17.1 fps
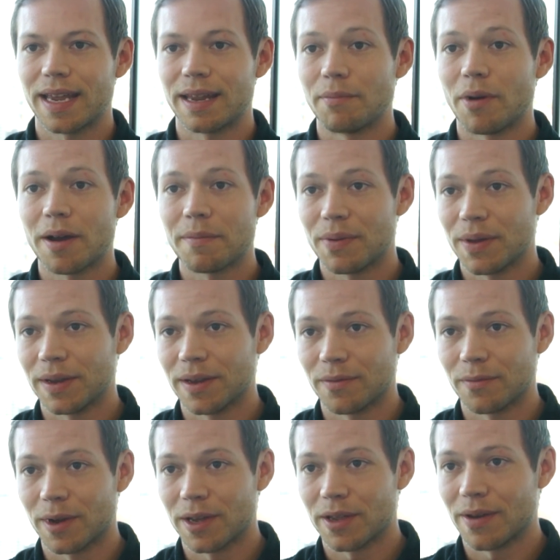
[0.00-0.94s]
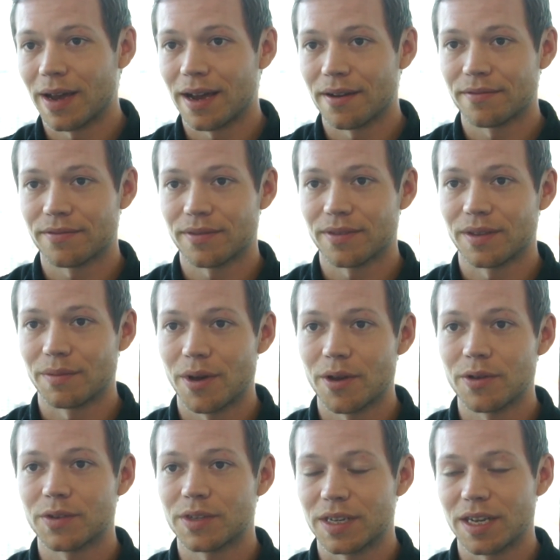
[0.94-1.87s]
in my opinion, where you have the
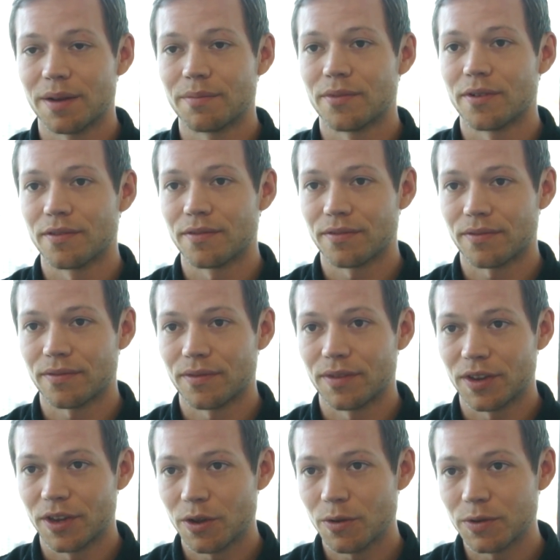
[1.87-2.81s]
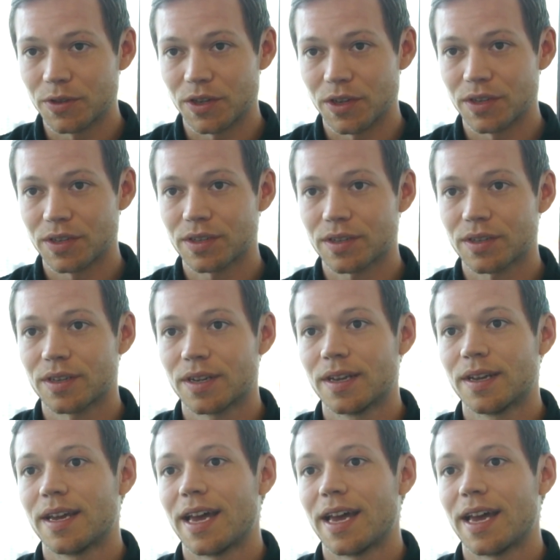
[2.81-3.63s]
most number of users